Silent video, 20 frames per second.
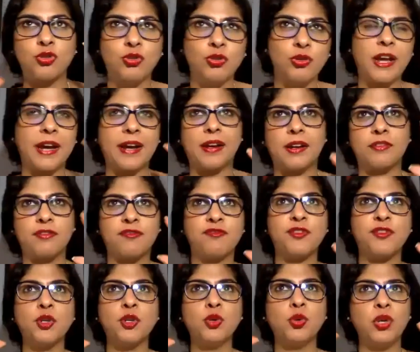like a
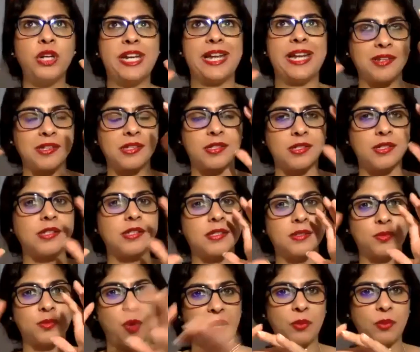few lenses
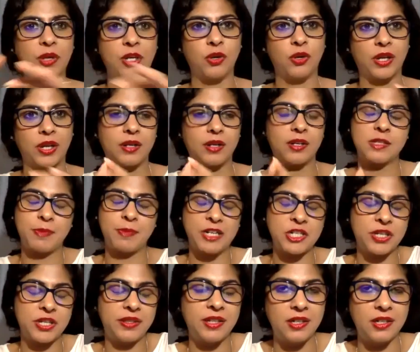when we're looking, and especially
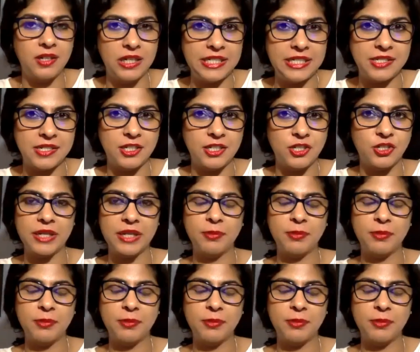at the early stage, right?